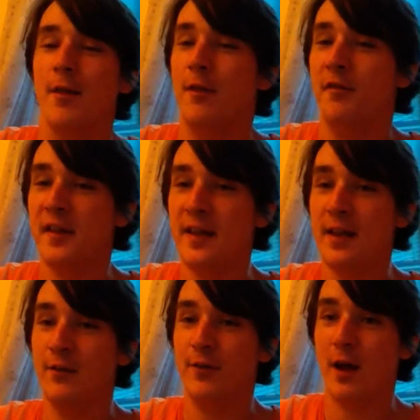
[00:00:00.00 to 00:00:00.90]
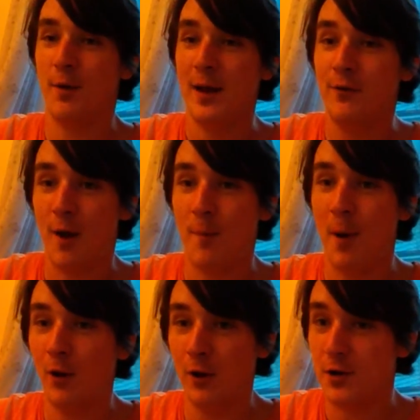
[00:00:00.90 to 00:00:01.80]
The thing is though, in
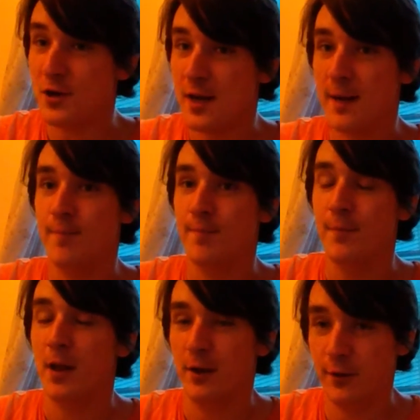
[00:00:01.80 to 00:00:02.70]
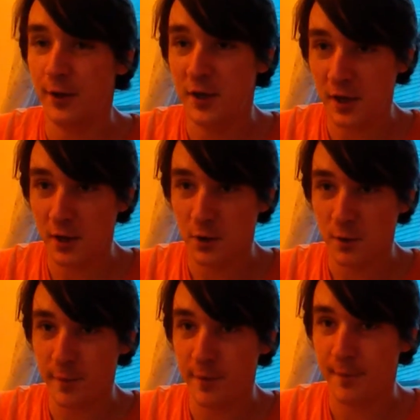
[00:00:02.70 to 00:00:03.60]
topology, the
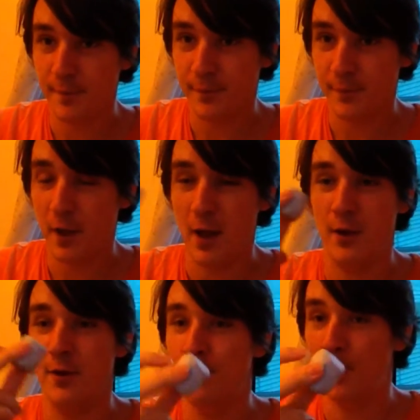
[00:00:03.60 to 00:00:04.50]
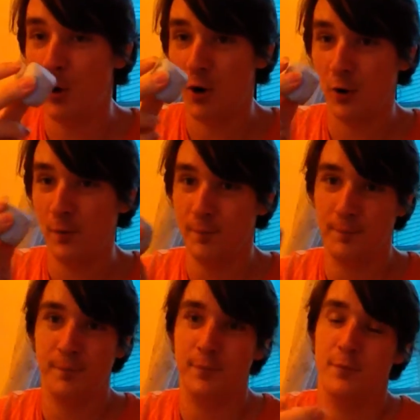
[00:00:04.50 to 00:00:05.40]
cube and the ball
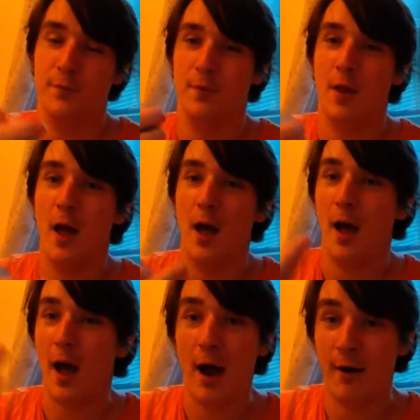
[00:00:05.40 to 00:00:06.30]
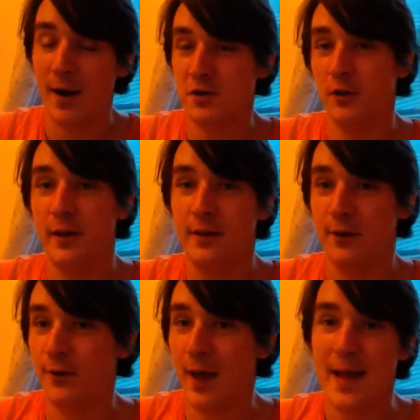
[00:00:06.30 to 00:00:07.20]
are actually the
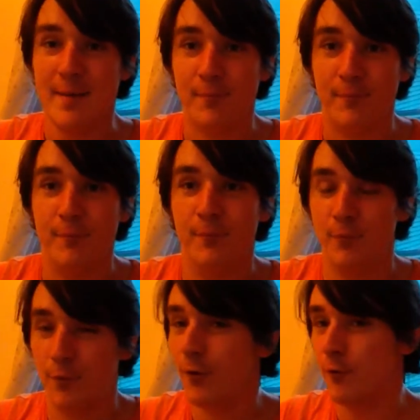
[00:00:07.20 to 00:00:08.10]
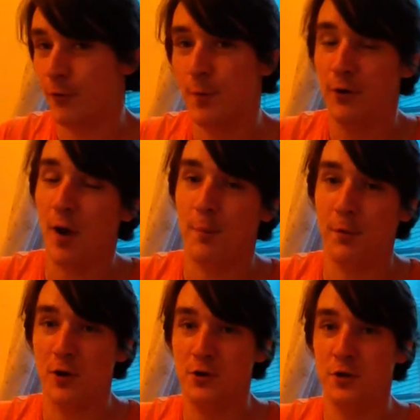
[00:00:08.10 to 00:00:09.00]
same from a
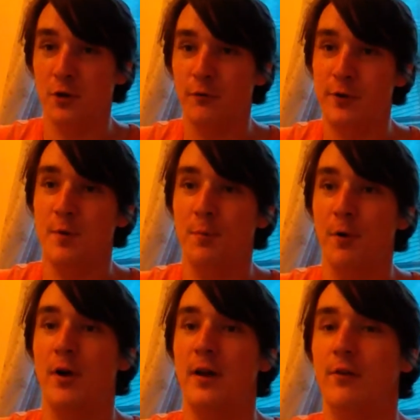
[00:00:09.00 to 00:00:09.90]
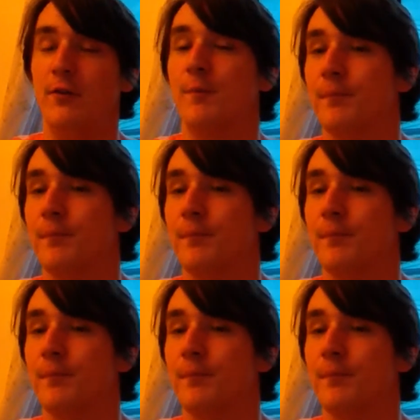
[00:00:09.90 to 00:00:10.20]
topological viewpoint.